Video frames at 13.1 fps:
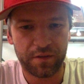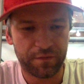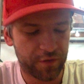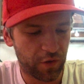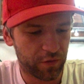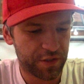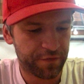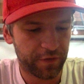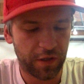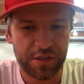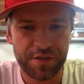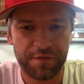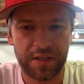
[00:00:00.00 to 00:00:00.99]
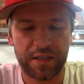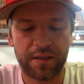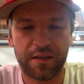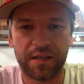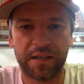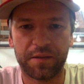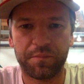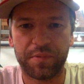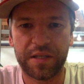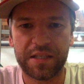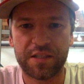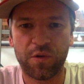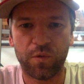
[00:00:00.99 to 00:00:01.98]
Don's philosophy. But
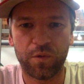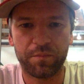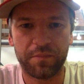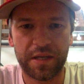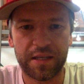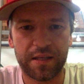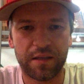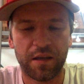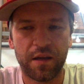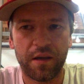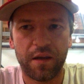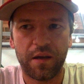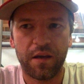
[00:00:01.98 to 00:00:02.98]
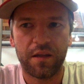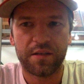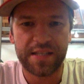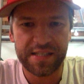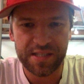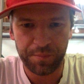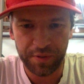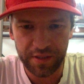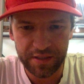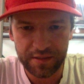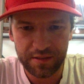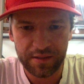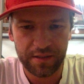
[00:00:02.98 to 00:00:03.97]
he taught me
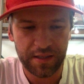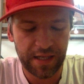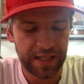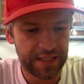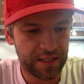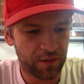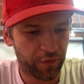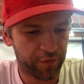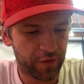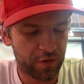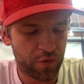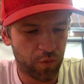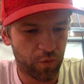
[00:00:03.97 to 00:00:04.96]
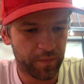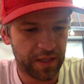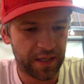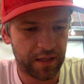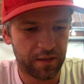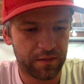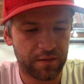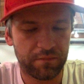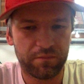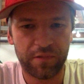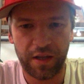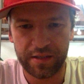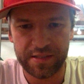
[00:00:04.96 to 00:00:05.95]
discipline, and he also taught me how to,
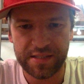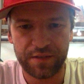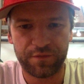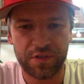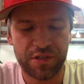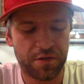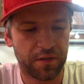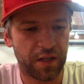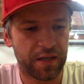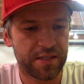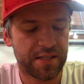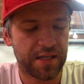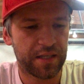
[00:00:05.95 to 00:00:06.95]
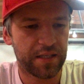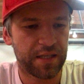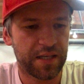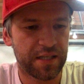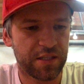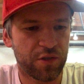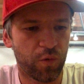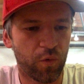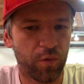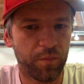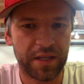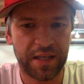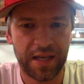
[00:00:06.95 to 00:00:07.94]
like I said, visualize, and he
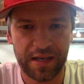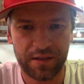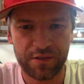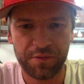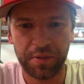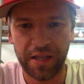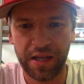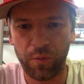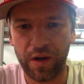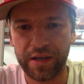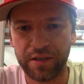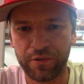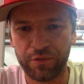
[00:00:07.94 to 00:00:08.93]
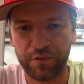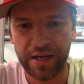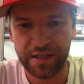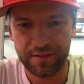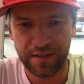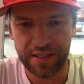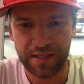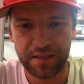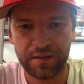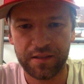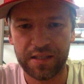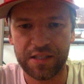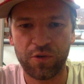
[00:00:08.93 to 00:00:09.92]
taught me how to play weight correctly.
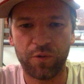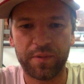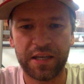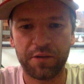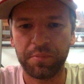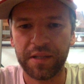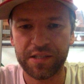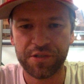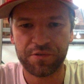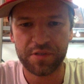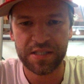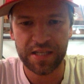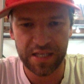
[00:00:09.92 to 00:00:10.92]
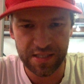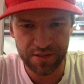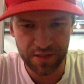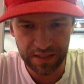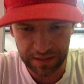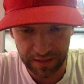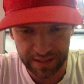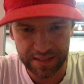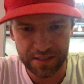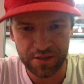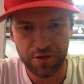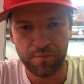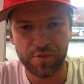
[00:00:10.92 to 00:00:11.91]
He taught me how to play strategically in
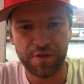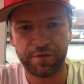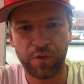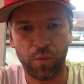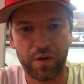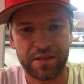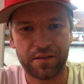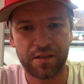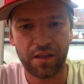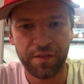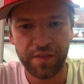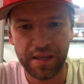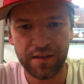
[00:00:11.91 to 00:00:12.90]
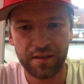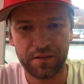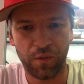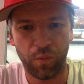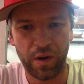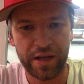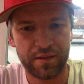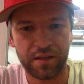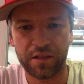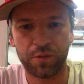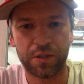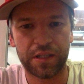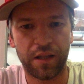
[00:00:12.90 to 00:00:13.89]
terms of the way that you think and the way that
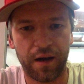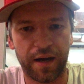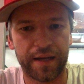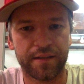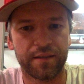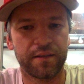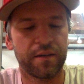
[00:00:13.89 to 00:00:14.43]
you align